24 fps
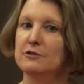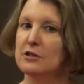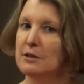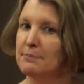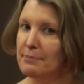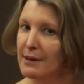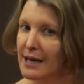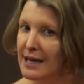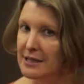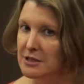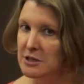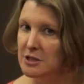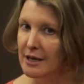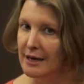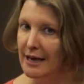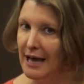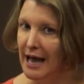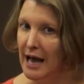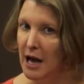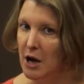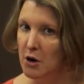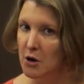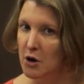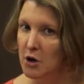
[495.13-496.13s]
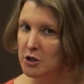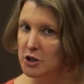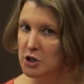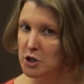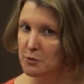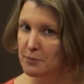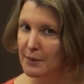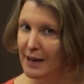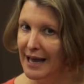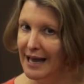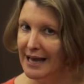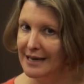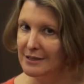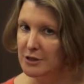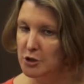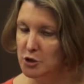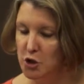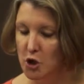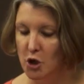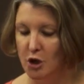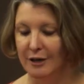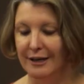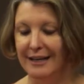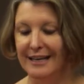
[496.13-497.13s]
depends on how good your patent
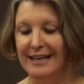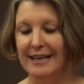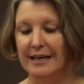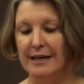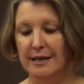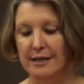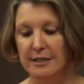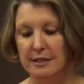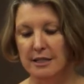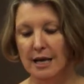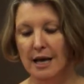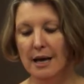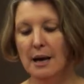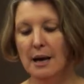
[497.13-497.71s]
attorney is,